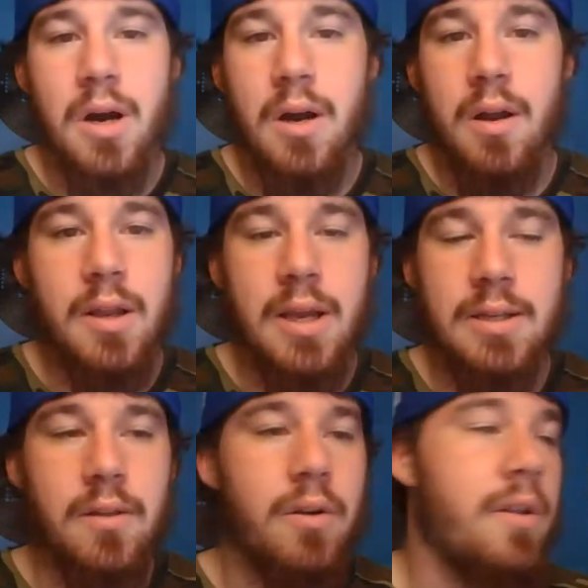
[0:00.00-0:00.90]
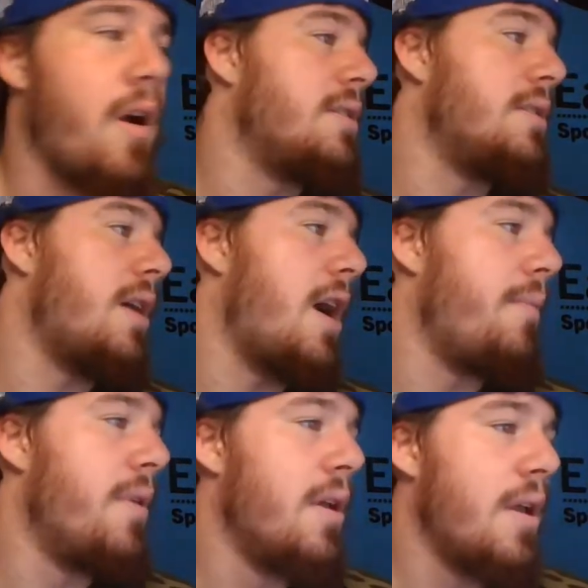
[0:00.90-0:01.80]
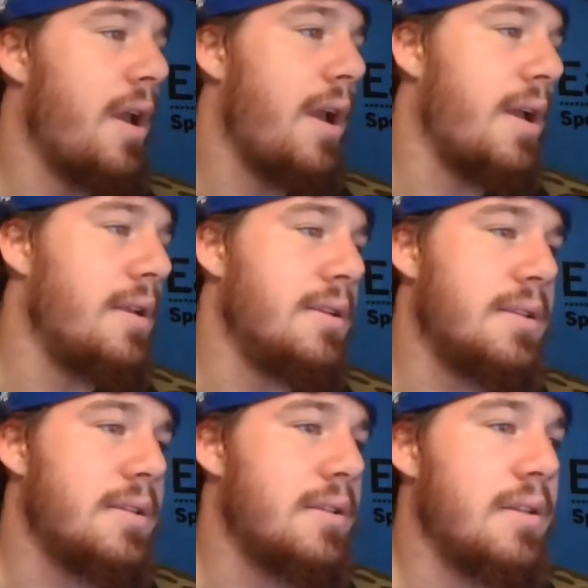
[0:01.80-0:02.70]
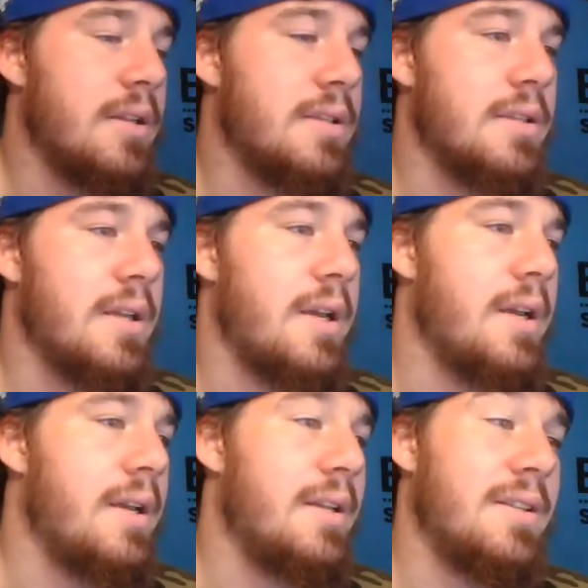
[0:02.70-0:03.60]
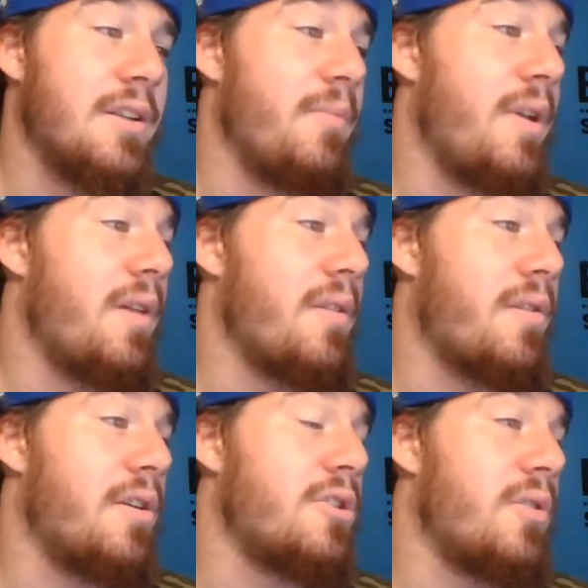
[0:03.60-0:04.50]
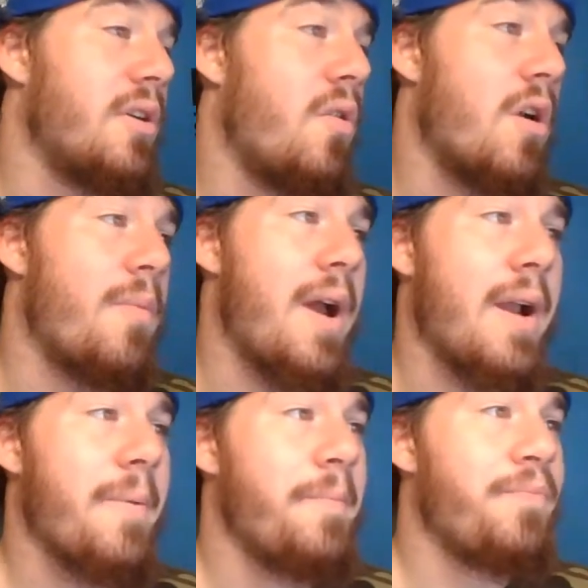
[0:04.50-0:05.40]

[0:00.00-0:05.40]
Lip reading: He hasn't learned the offense in time, and this is going to be on the third string quarterback,